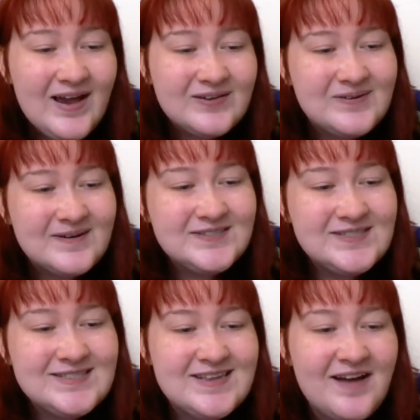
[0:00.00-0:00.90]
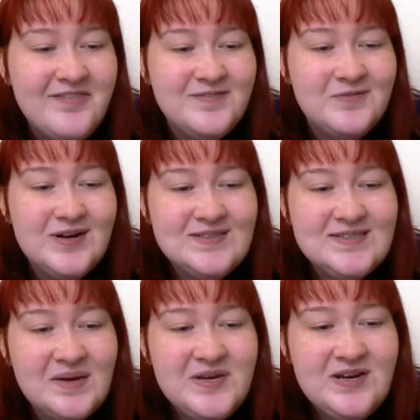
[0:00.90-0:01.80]
Question 7. What are
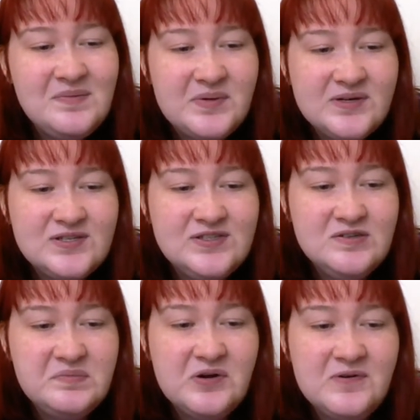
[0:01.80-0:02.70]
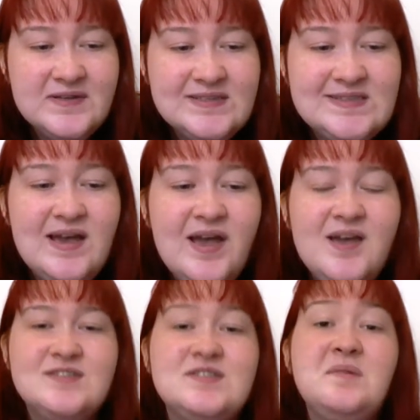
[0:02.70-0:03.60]
some of your BookTube goals?
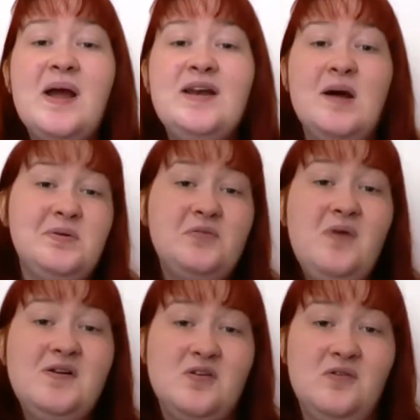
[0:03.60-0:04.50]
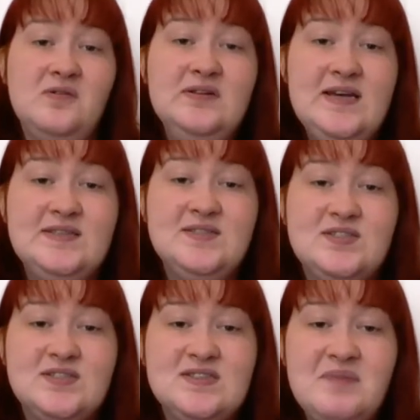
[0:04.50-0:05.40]
So my number one goal is
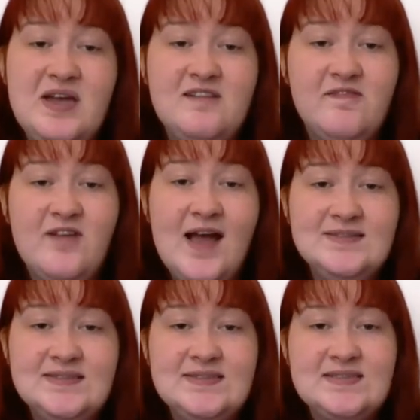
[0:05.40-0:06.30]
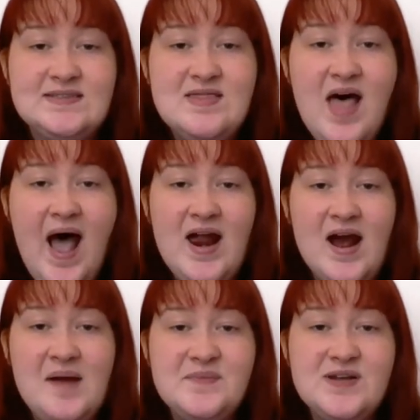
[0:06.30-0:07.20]
just to make friends that
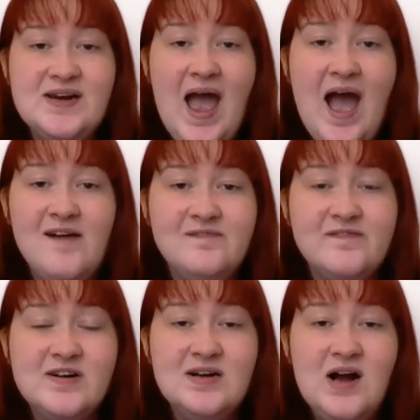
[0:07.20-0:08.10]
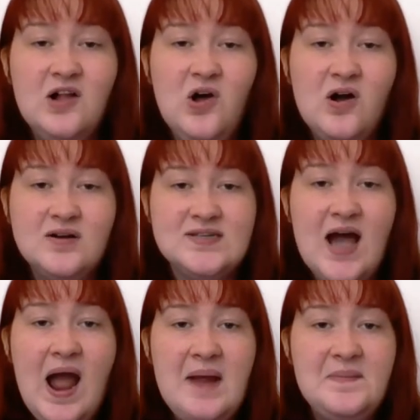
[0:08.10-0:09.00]
I'm gonna have for a long
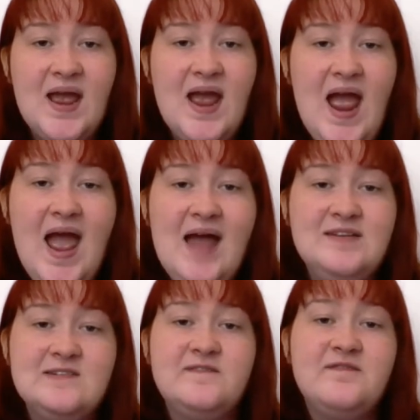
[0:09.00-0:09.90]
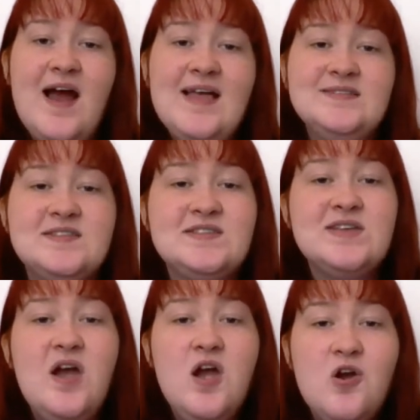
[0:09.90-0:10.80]
time, and friends
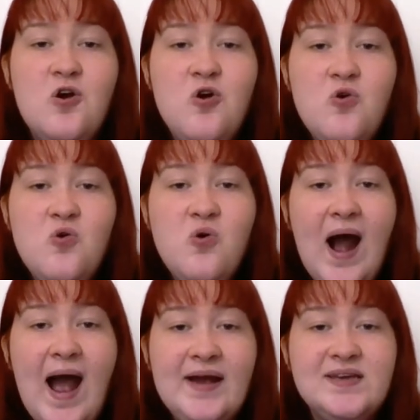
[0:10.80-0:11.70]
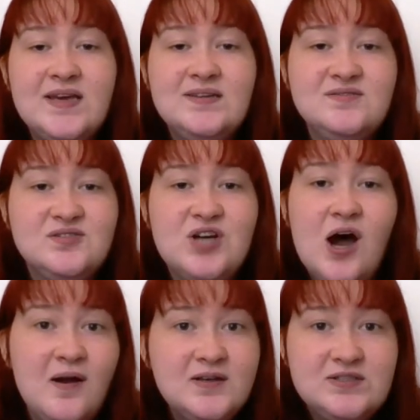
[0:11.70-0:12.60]
who I can
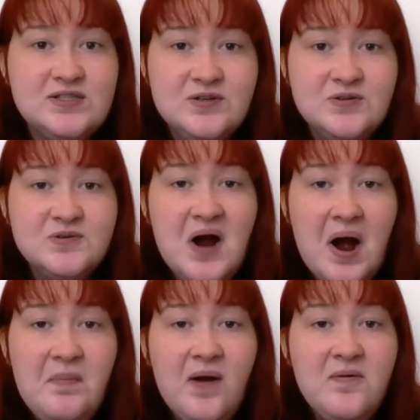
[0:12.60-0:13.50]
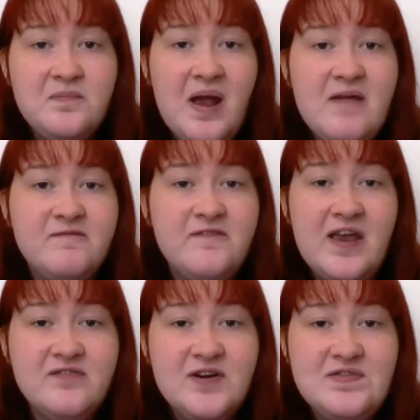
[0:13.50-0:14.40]
talk to about my
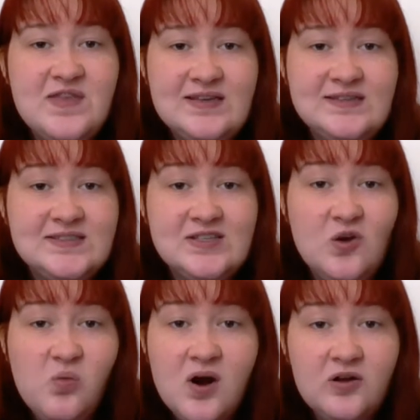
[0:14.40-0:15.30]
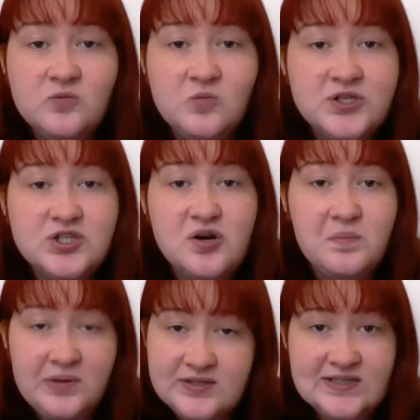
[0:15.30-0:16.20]
favorite things in the world, which are
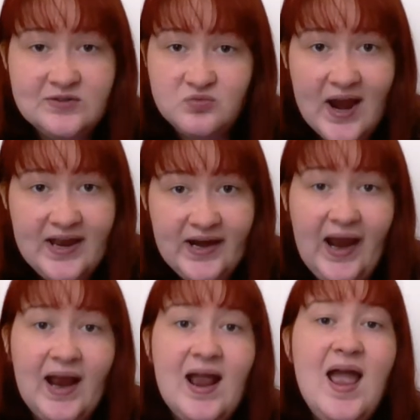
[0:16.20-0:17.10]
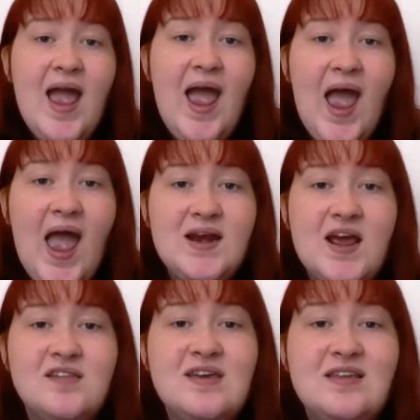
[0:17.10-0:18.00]
books and writing. And
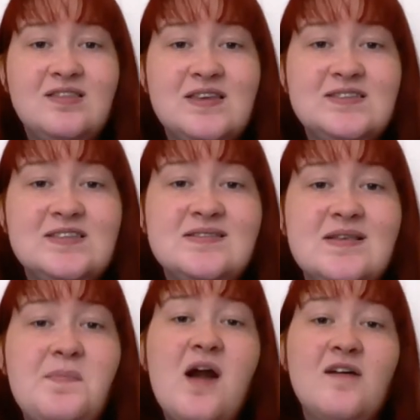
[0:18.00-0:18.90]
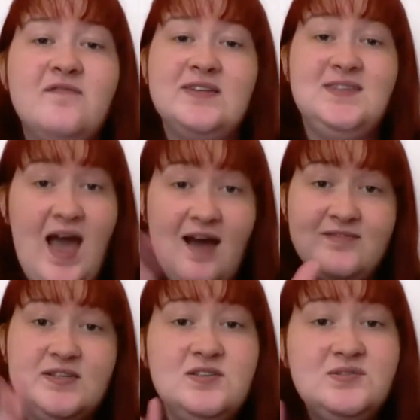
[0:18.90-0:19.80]
I think this is the perfect
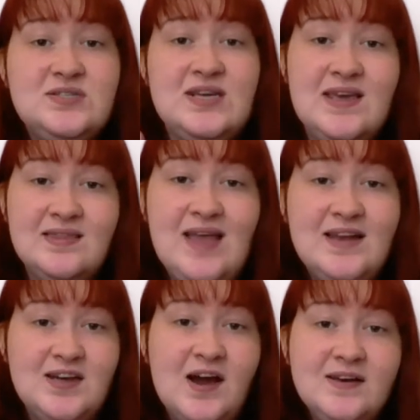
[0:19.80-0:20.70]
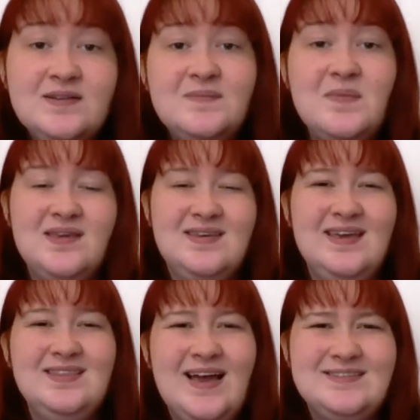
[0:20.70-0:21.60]
avenue to get that done.
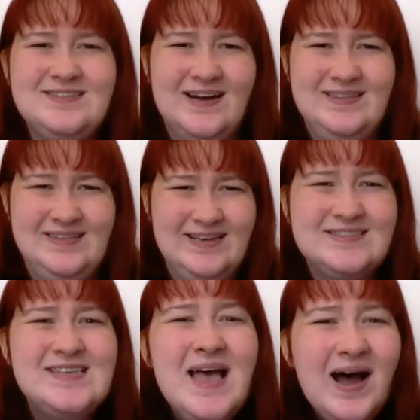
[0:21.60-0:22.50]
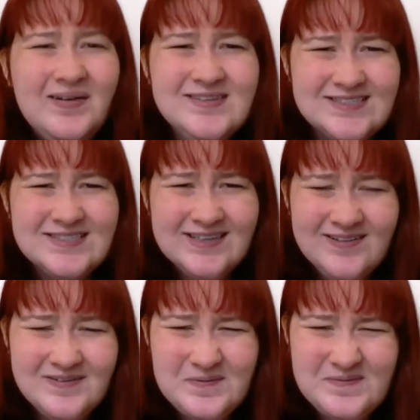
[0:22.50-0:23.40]
Get that done. That sounds so
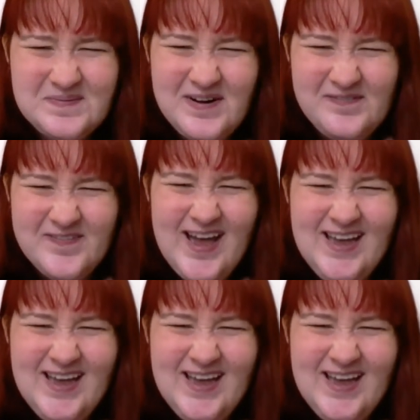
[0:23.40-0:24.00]
professional.